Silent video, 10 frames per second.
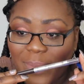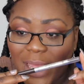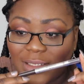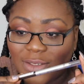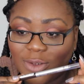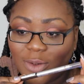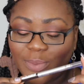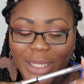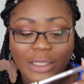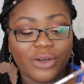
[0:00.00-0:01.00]
Pencil
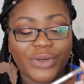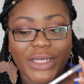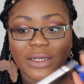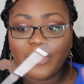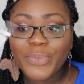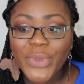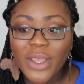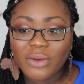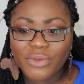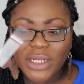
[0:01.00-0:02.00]
by L'Oreal.
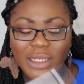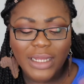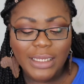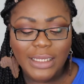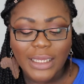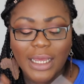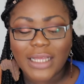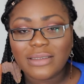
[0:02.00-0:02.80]
Really like it.